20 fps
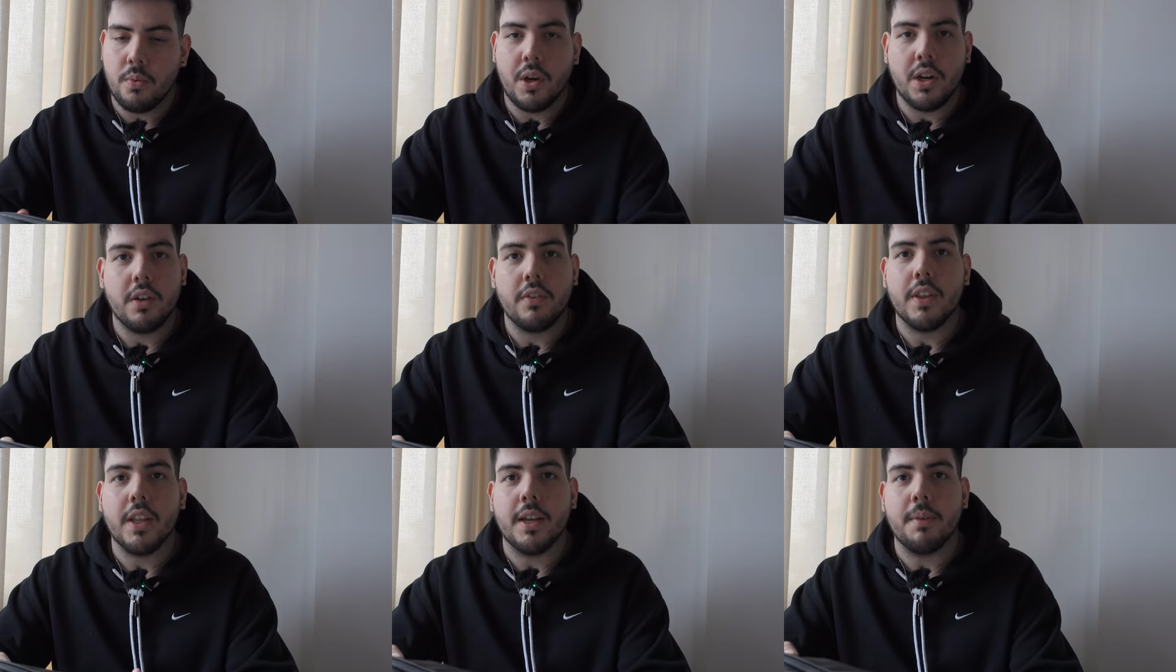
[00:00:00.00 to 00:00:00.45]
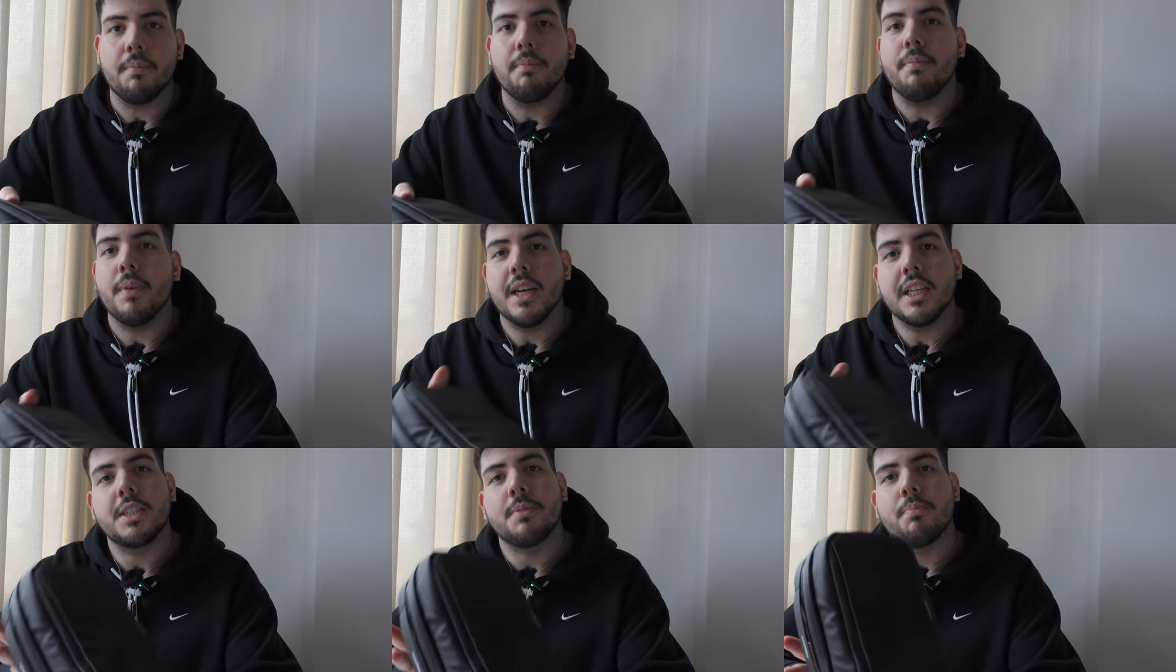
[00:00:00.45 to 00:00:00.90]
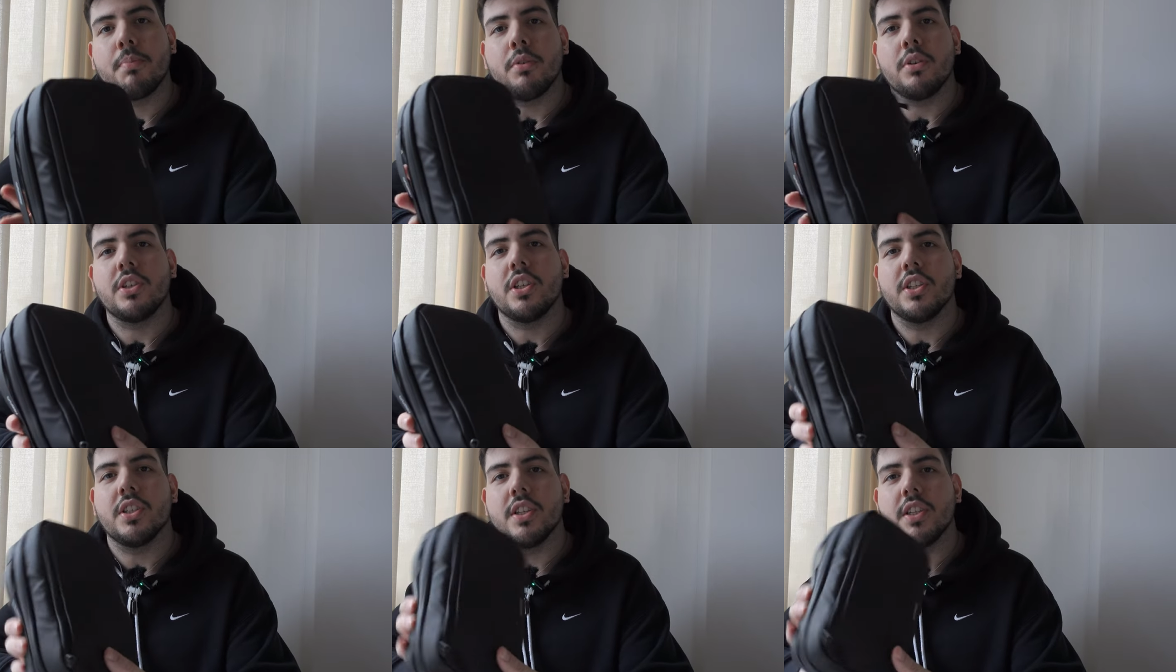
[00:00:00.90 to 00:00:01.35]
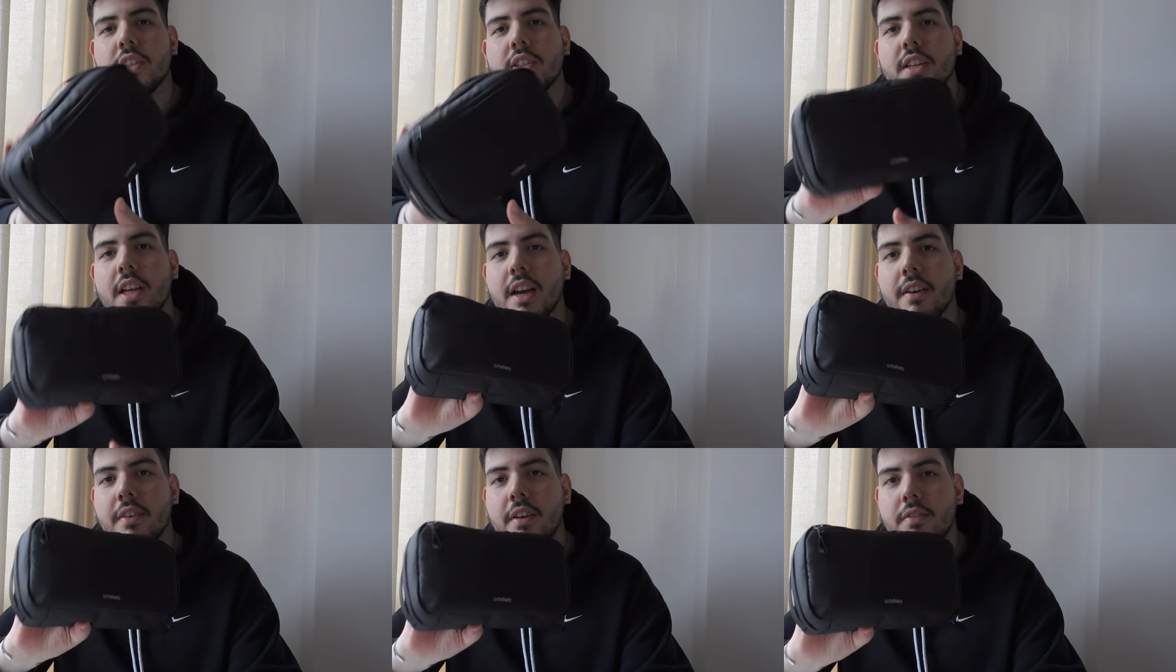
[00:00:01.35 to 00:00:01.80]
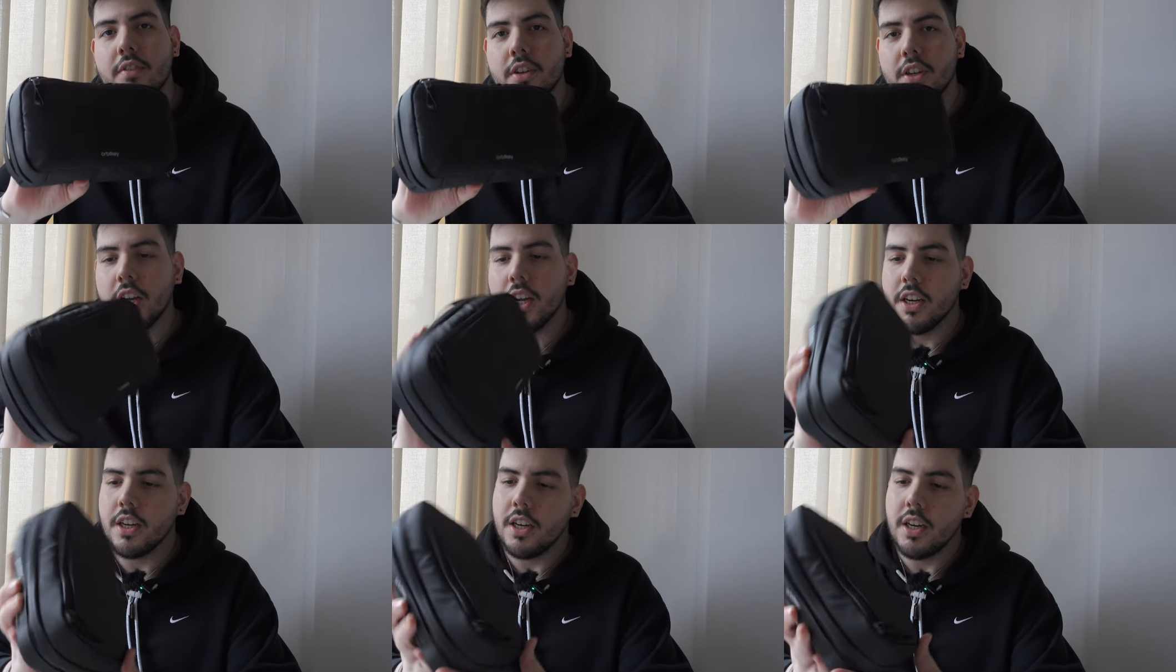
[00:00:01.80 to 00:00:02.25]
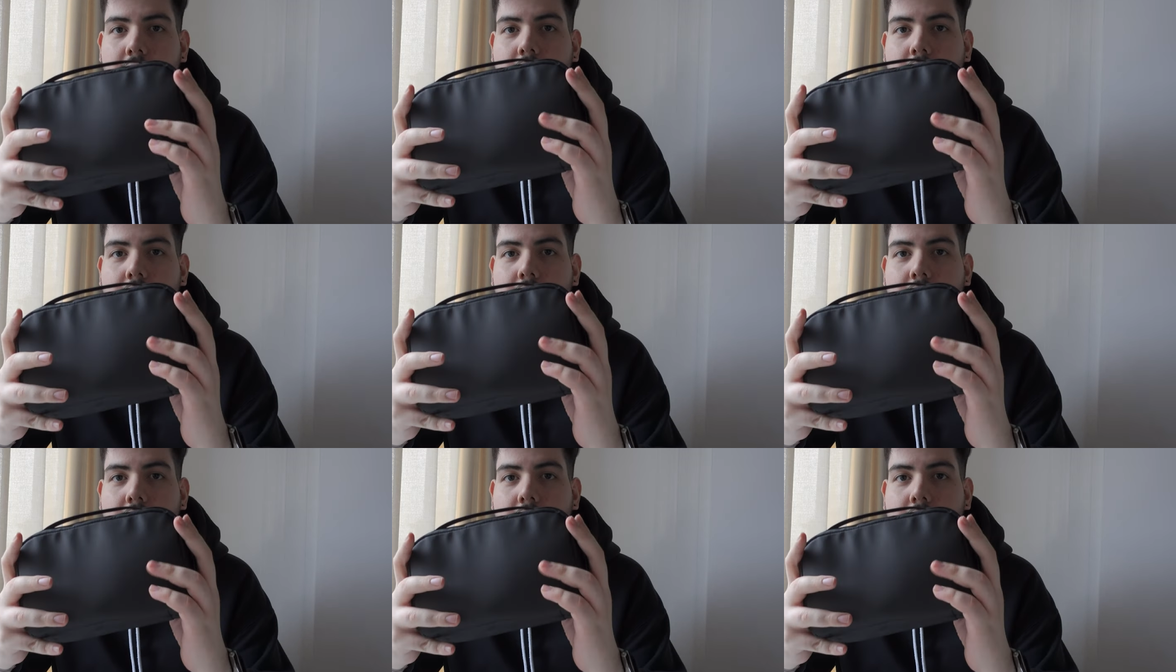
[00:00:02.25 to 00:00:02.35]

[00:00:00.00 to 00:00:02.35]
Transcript: one of the best purchases I've ever done.